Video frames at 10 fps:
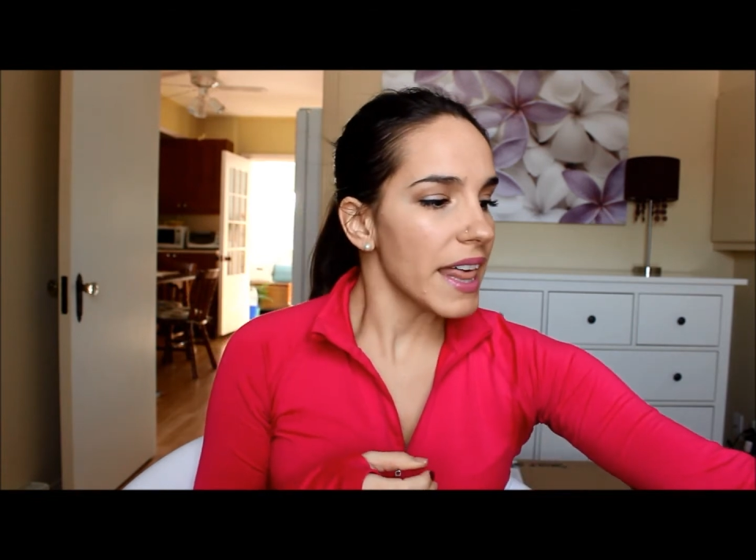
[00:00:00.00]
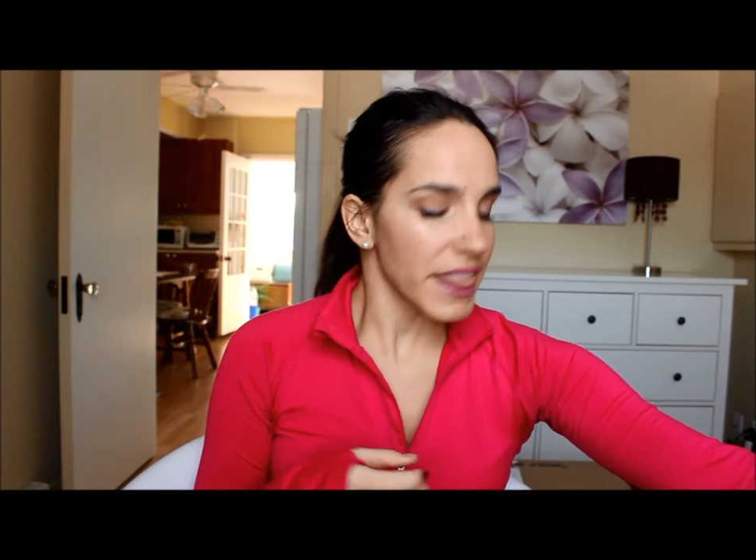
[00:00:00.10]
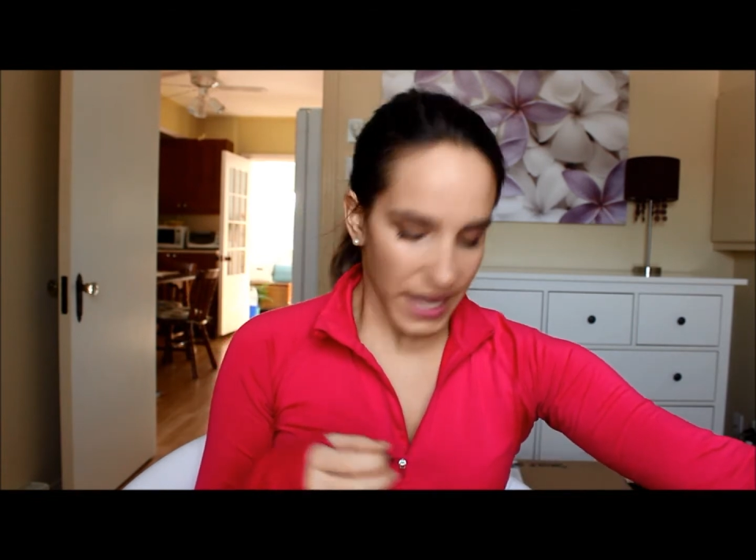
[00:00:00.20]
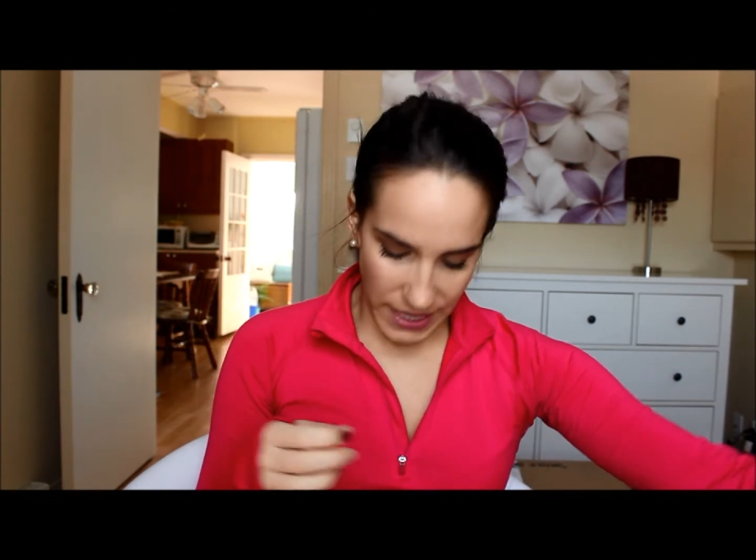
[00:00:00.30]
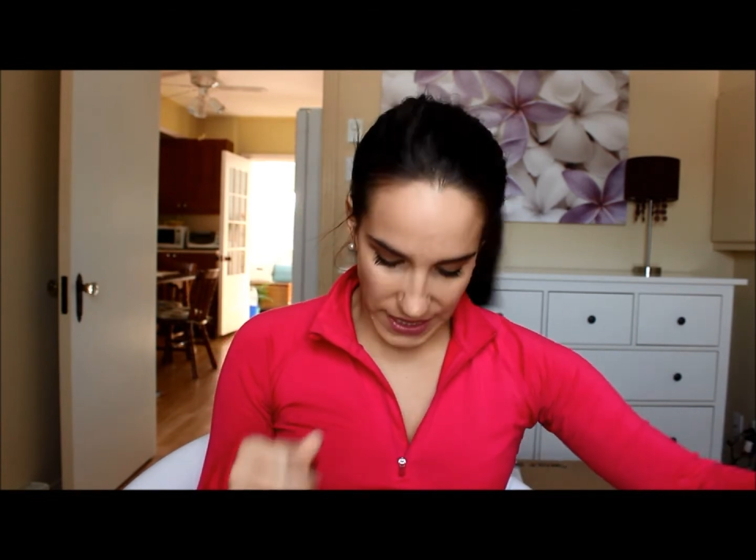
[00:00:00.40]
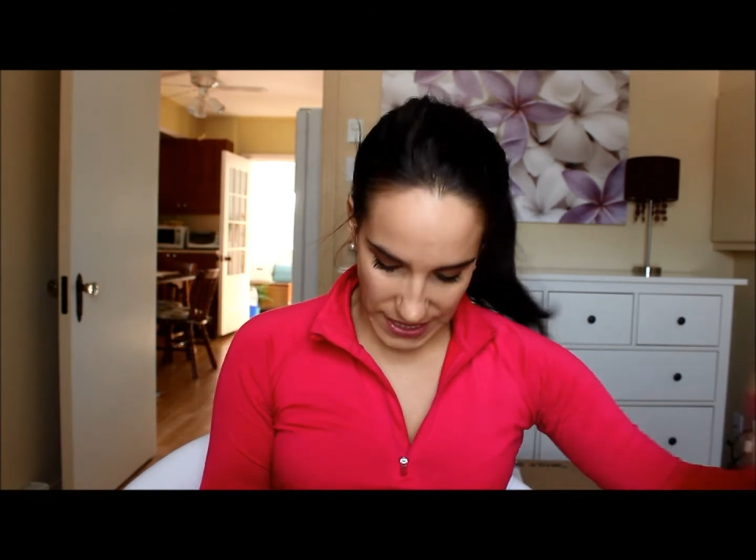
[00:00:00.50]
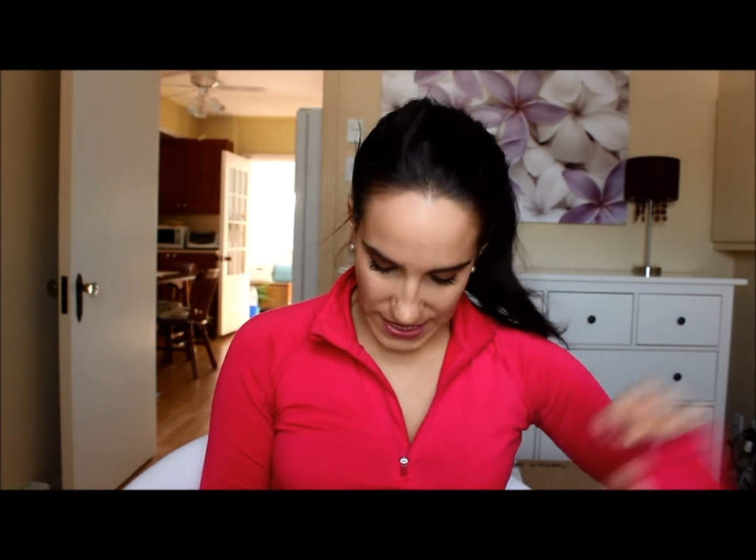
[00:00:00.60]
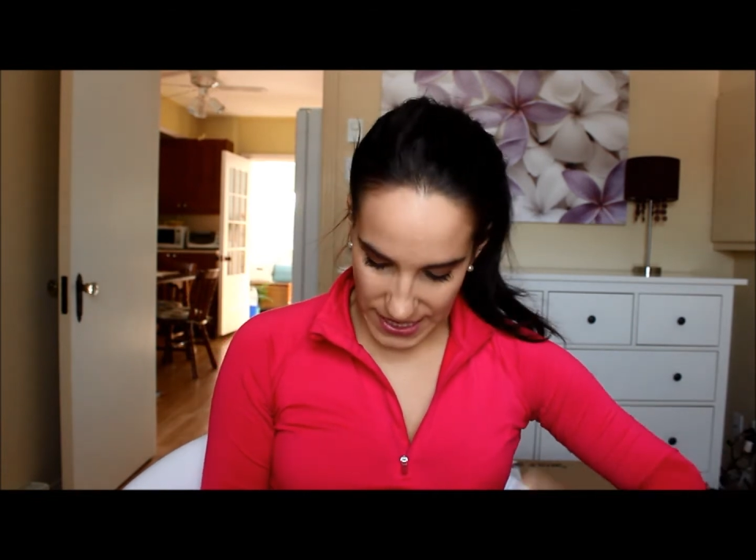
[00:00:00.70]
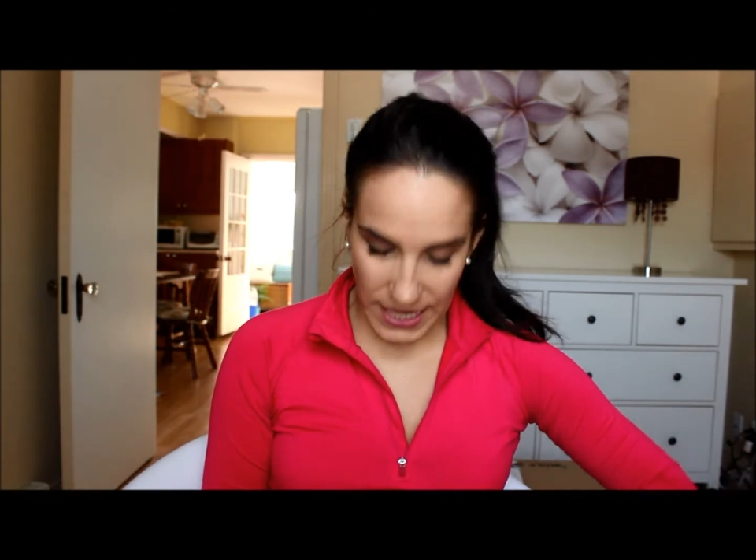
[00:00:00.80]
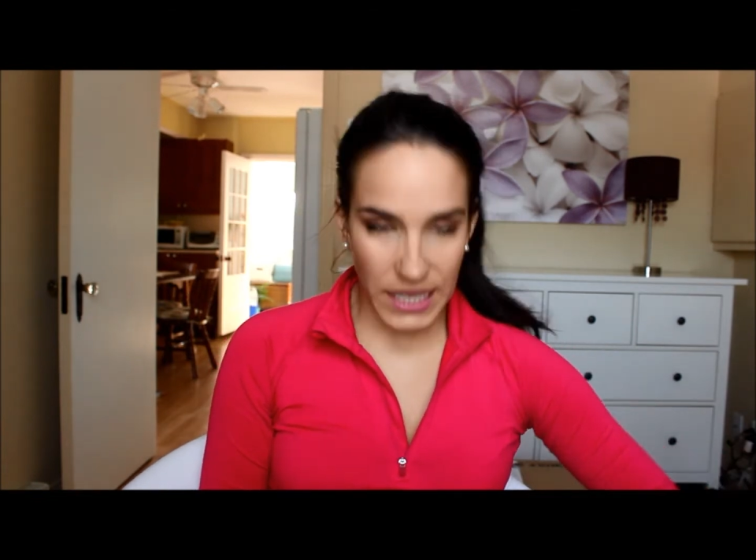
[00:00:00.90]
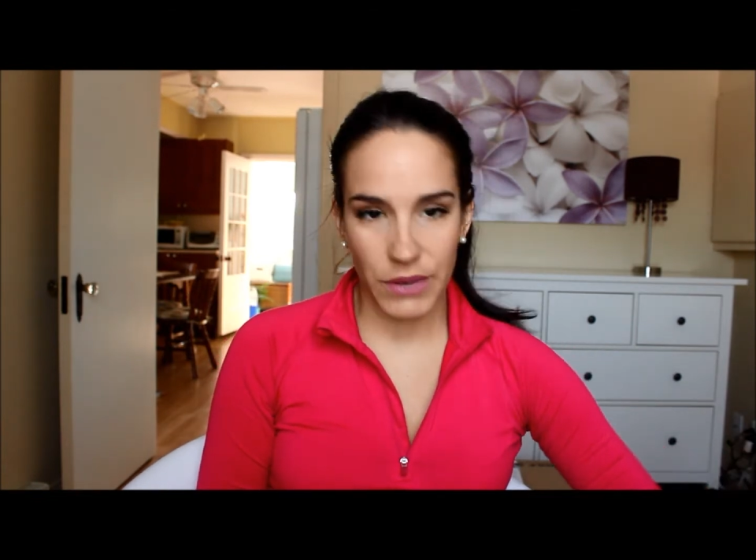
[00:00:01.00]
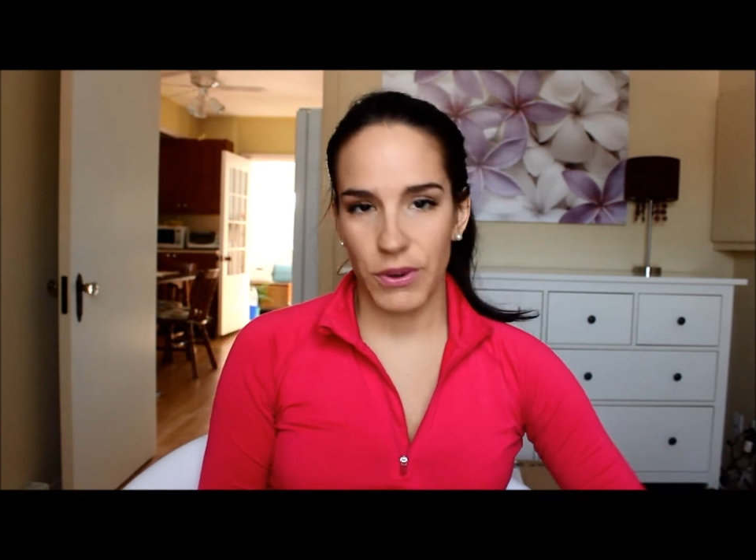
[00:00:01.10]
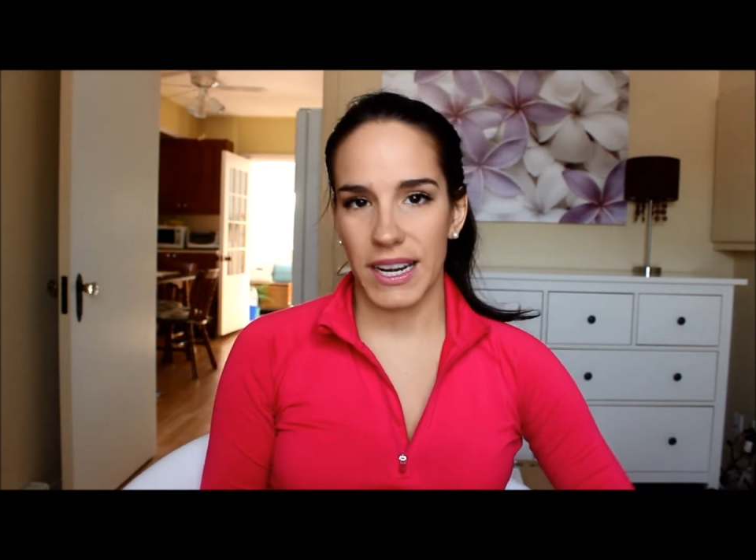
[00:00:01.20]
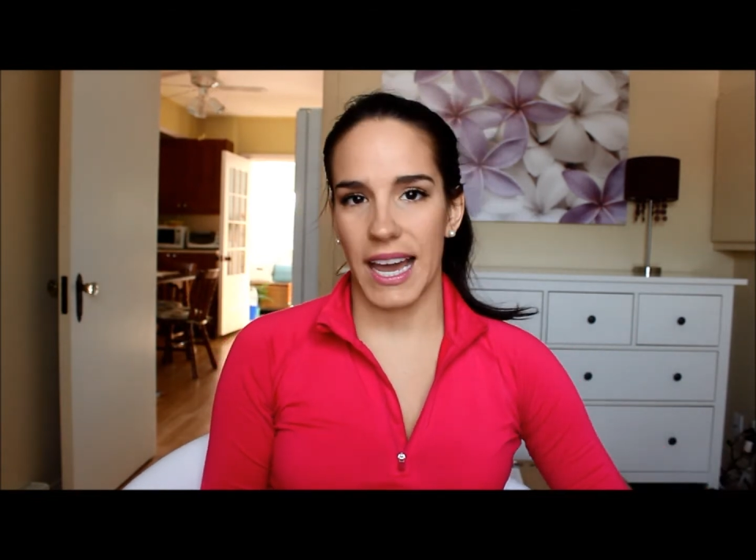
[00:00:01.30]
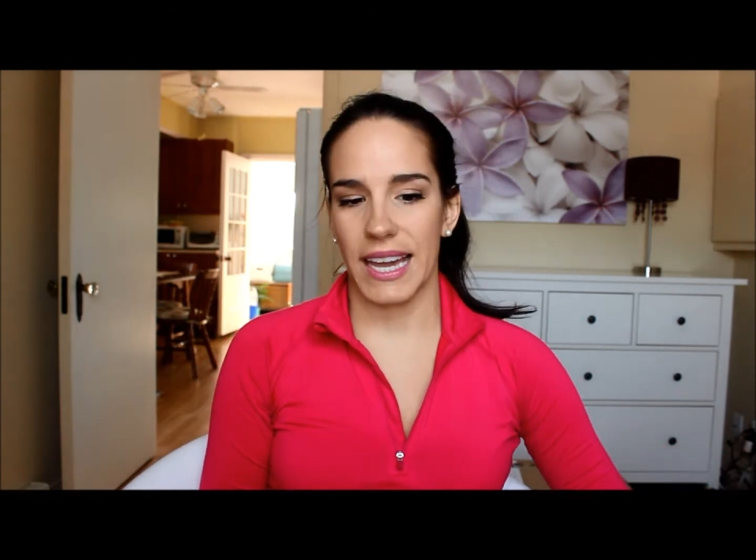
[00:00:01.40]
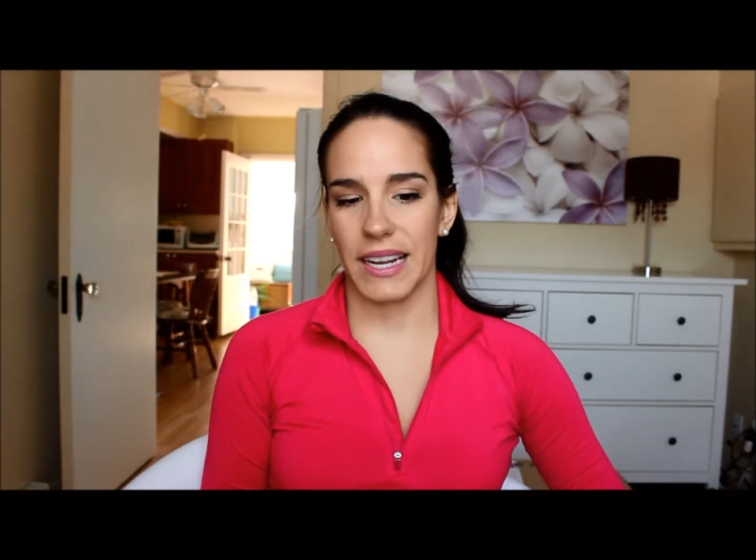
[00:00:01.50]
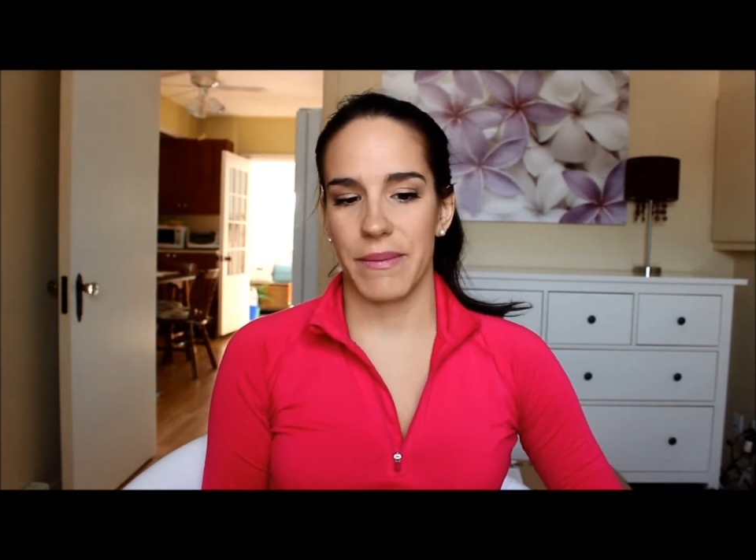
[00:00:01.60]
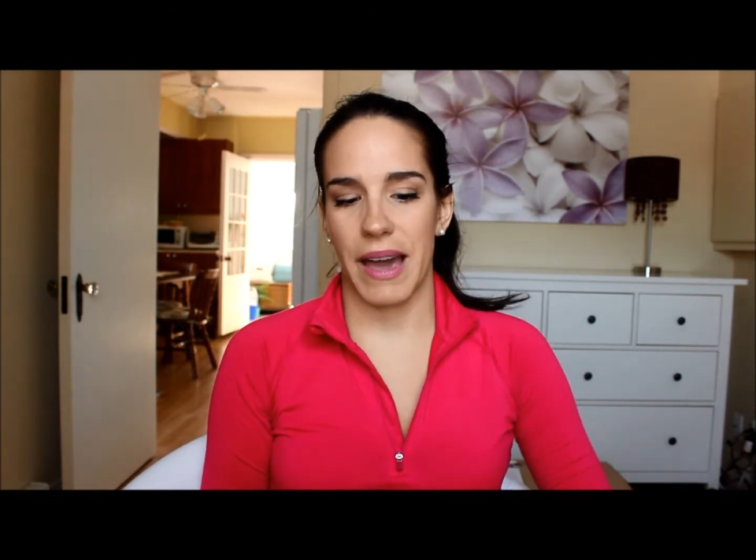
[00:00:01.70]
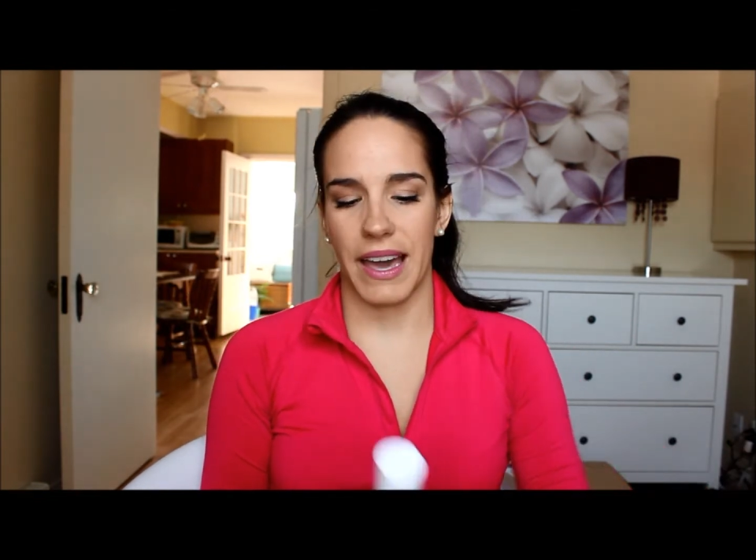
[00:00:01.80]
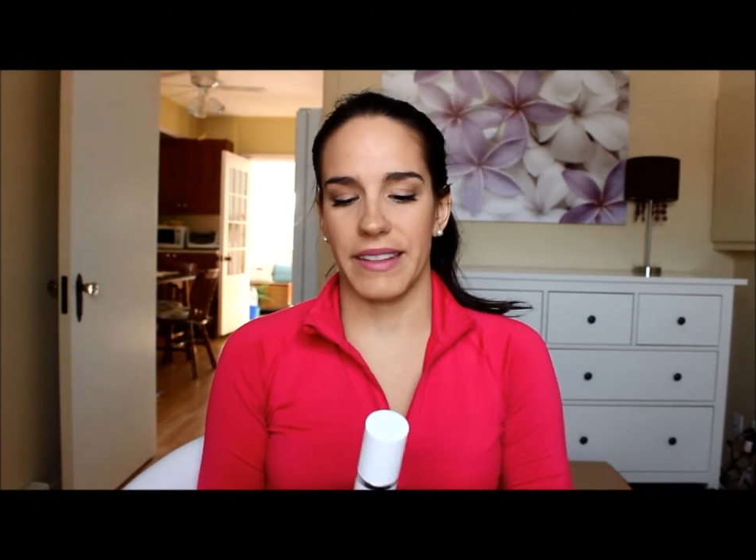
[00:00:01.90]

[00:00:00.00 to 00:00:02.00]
Then the second one item